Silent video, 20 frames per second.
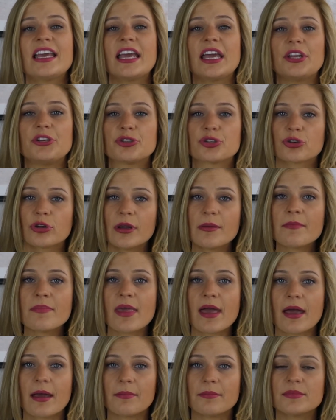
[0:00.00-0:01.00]
and trim
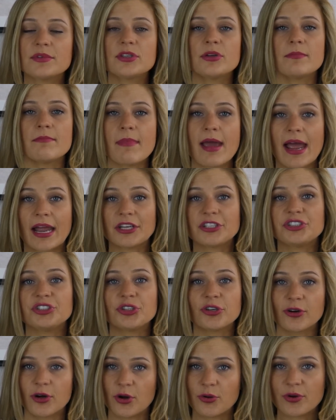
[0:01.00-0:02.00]
them to match
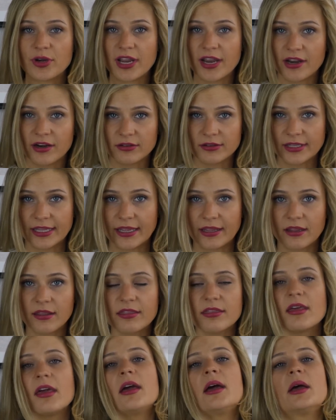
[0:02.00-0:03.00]
your own hair length,